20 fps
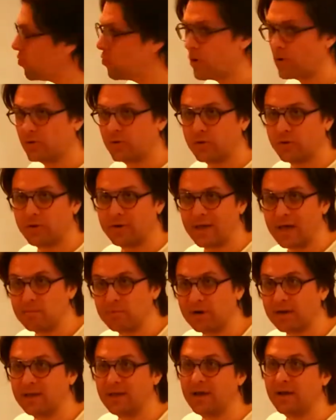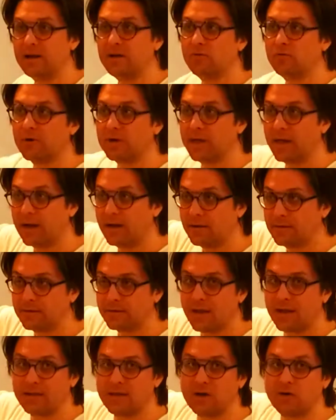of echo from one
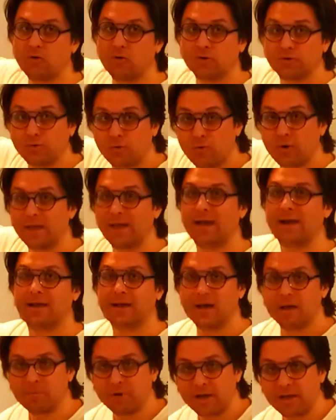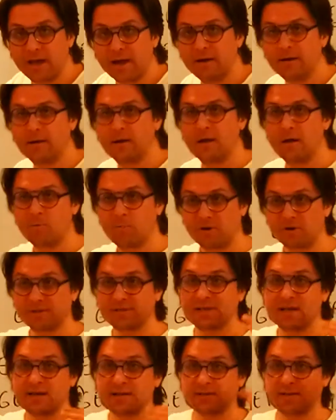moment to the other. You watch them in all
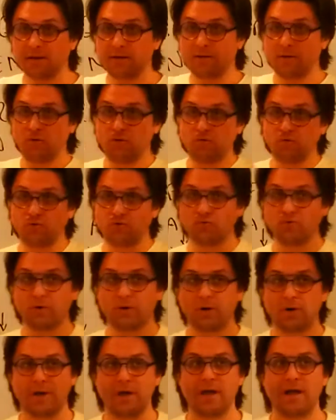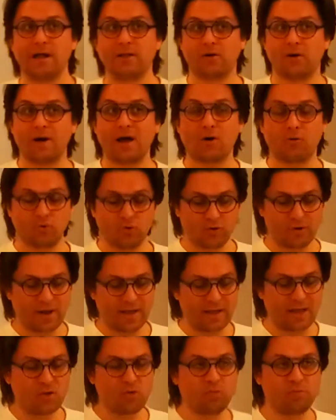these directions. You have an
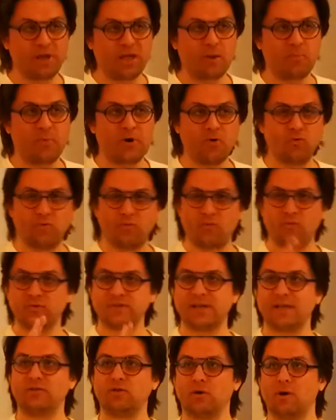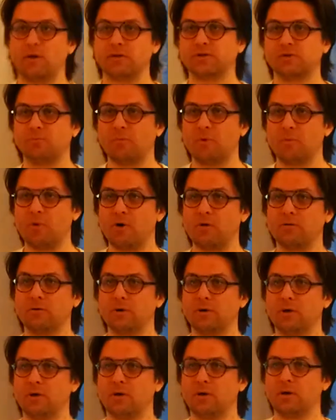echo between Gabriel and
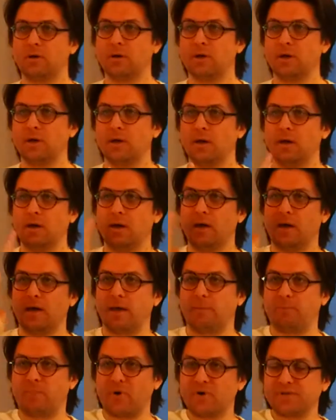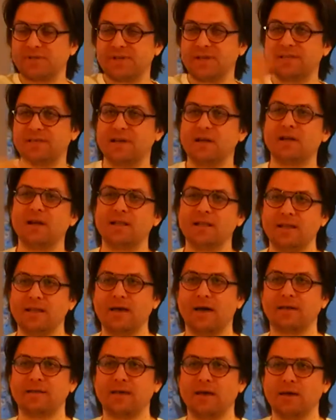Uriel, between Uriel and Gabriel. Think of
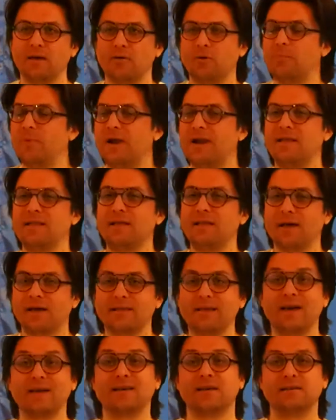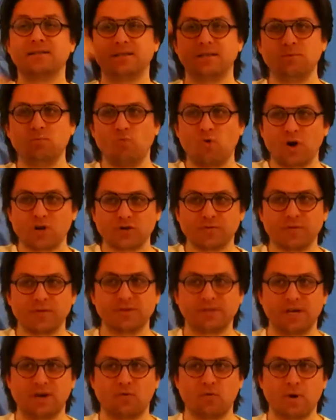this all the time in the round of
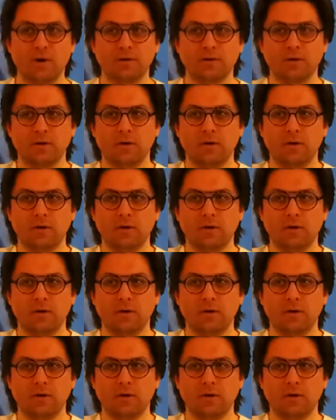archangels,